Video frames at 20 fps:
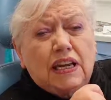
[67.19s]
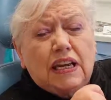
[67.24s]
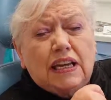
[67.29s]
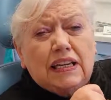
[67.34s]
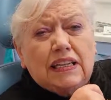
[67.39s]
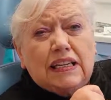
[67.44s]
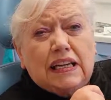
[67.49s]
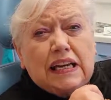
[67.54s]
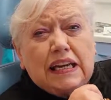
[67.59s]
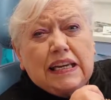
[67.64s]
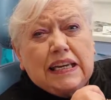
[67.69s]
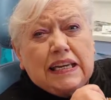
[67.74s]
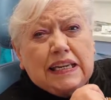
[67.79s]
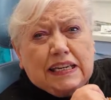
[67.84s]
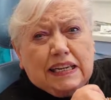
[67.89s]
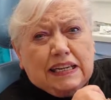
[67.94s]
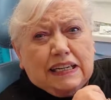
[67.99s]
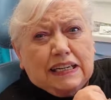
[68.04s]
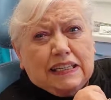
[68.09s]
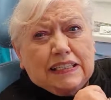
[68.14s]
at
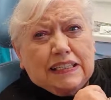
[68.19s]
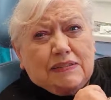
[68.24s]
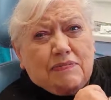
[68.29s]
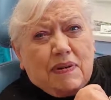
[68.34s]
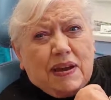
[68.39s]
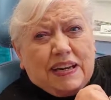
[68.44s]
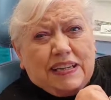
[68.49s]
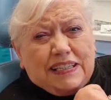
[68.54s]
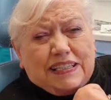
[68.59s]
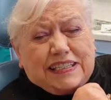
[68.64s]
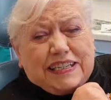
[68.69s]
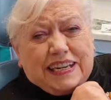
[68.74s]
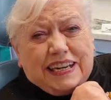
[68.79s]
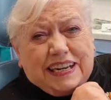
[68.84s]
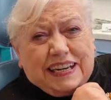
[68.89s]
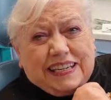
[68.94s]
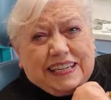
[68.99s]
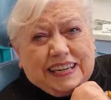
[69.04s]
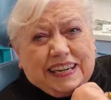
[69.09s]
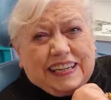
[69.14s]
cleaning and
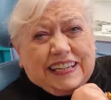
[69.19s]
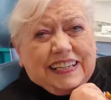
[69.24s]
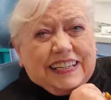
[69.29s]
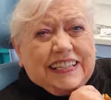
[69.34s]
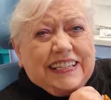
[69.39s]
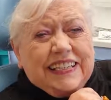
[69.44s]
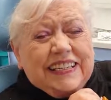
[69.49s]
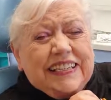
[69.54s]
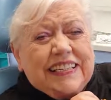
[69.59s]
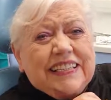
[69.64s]
maintaining.